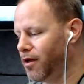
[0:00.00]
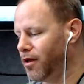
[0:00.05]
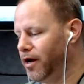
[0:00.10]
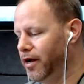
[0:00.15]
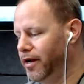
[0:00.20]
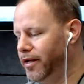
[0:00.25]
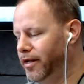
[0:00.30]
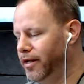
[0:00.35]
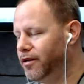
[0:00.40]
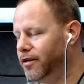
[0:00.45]
I
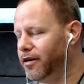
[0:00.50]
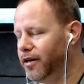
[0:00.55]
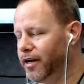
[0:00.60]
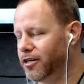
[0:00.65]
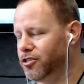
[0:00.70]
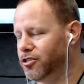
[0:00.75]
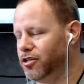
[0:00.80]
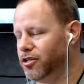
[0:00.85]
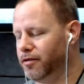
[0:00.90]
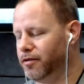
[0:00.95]
need to
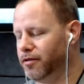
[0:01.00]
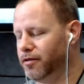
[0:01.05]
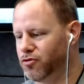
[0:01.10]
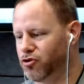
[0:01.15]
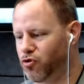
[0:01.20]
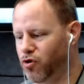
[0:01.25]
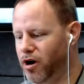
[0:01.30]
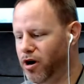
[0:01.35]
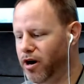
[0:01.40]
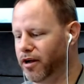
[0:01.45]
actually
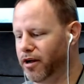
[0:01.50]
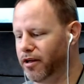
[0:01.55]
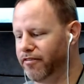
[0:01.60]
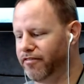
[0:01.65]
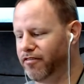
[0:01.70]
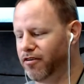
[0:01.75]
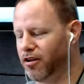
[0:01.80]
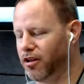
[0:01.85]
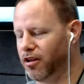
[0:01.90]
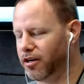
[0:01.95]
try the
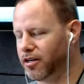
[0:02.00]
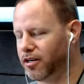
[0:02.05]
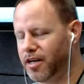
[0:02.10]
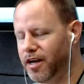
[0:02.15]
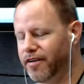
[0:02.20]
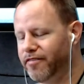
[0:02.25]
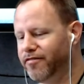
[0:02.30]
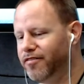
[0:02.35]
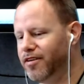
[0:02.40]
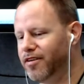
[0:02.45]
Fallout, because I
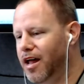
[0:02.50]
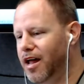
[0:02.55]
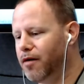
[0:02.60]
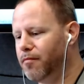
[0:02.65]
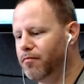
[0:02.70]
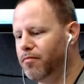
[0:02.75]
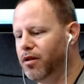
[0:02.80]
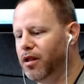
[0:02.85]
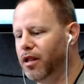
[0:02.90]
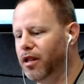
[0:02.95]
have
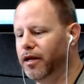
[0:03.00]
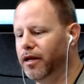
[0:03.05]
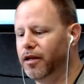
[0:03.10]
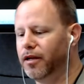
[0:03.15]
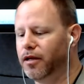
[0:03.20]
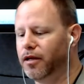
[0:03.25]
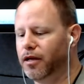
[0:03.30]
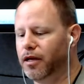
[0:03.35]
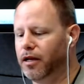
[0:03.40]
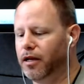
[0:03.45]
not
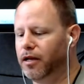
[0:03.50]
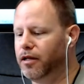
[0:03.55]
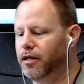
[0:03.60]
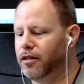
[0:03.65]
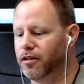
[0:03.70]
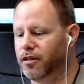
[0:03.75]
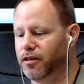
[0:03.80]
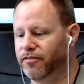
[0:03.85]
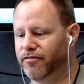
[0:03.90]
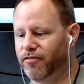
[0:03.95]
played any
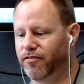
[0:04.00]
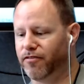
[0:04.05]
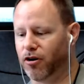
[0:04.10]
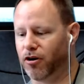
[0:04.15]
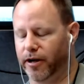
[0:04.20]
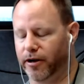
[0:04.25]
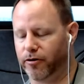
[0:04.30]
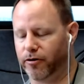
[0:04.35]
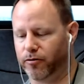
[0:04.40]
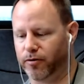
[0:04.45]
of the
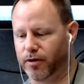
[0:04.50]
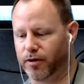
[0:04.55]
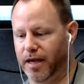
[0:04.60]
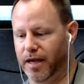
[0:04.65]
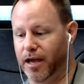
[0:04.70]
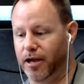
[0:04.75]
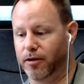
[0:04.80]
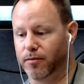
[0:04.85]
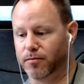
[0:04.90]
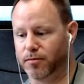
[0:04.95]
Fallout
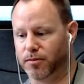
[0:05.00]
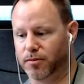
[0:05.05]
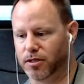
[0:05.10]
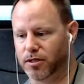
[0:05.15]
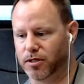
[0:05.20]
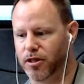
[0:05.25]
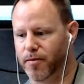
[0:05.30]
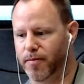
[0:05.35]
games in the